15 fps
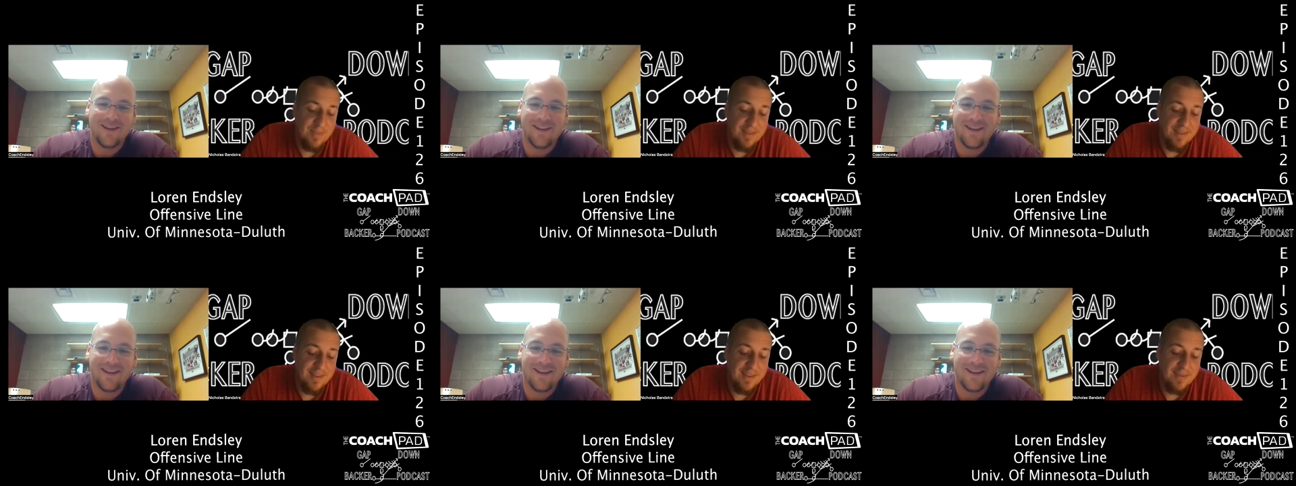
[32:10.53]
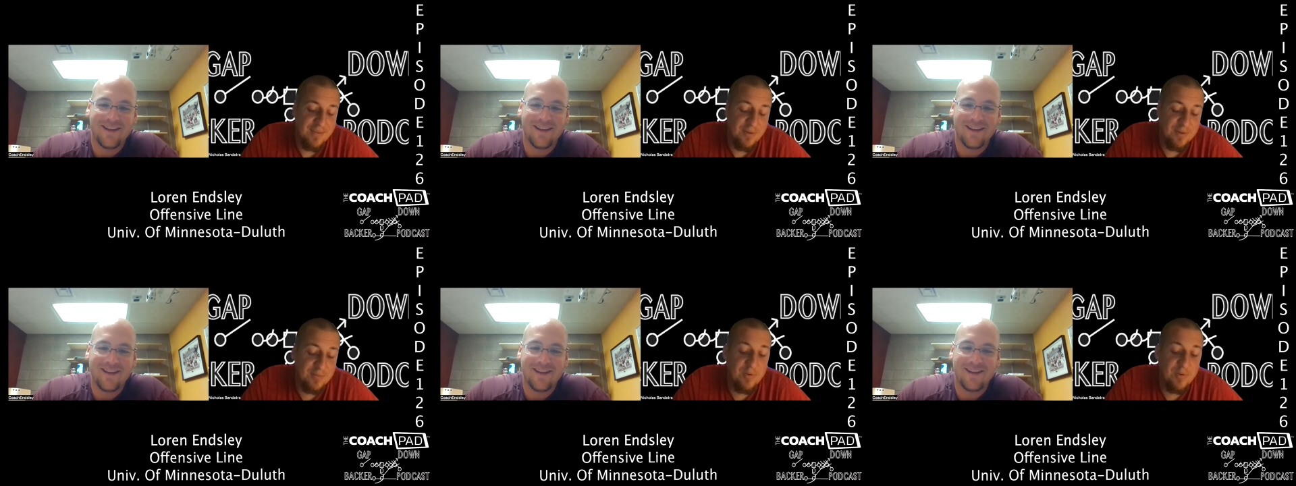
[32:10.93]
Speaker 1: he
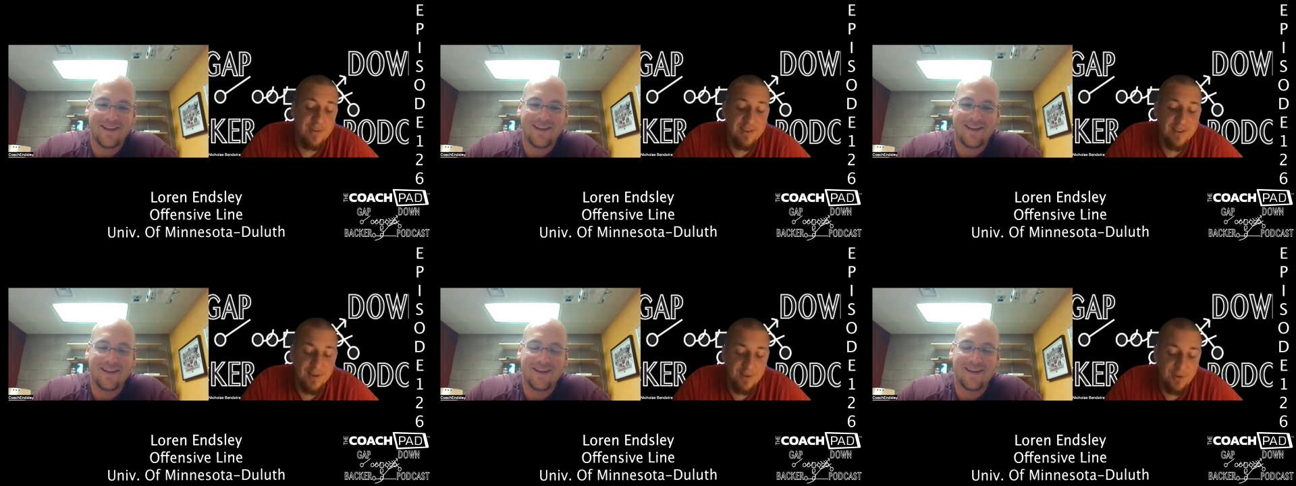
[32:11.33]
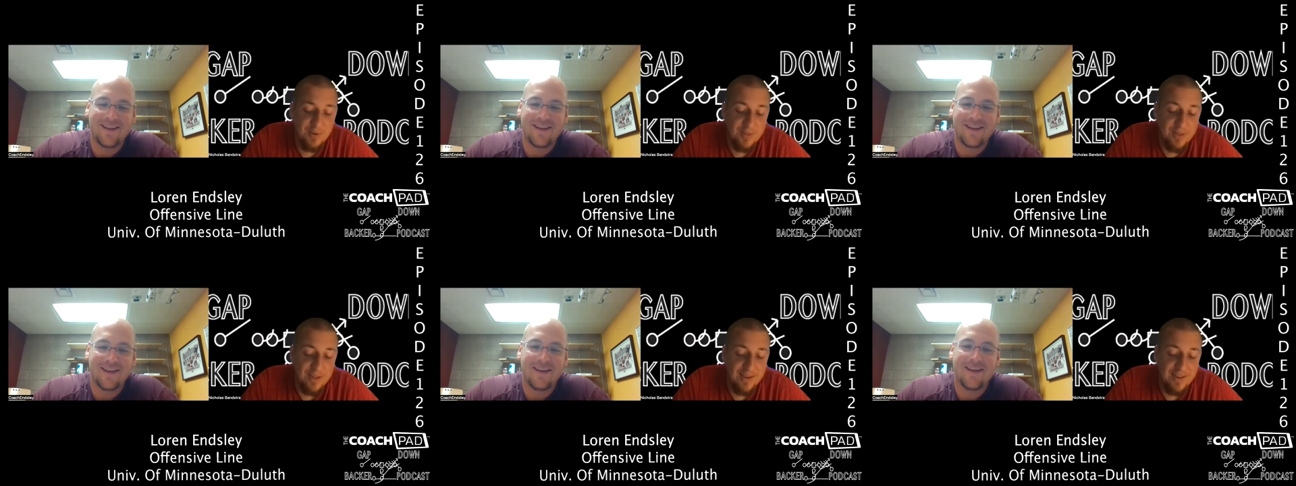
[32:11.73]
wants me to tell
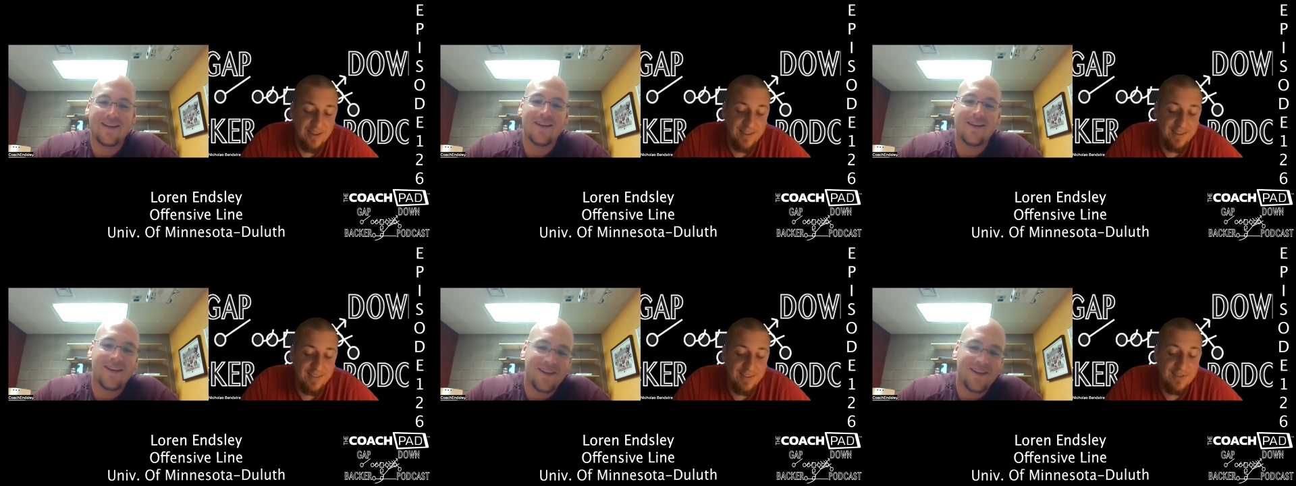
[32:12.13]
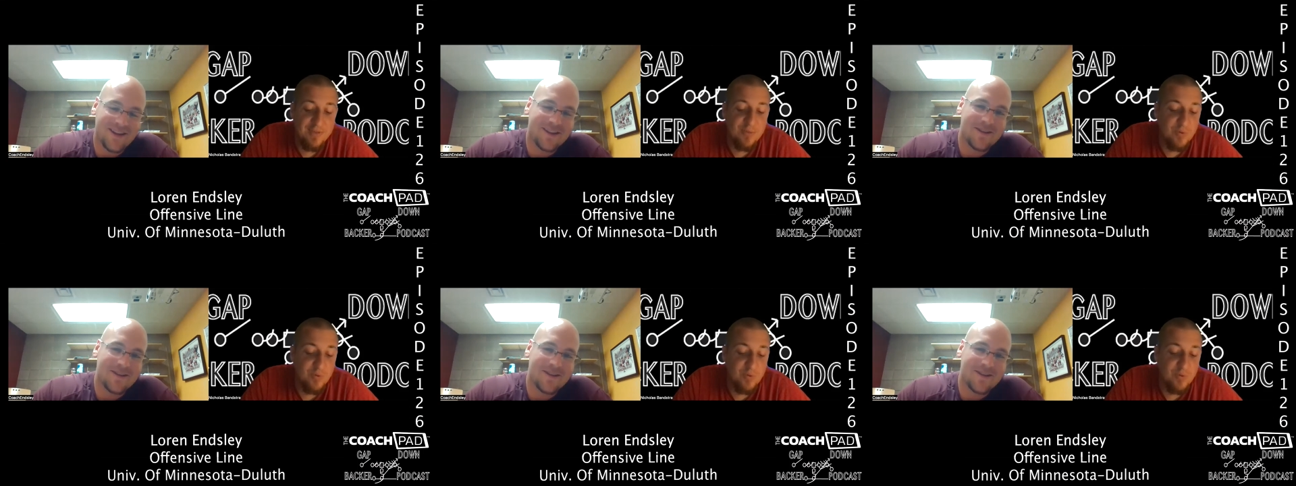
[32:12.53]
you that he thinks the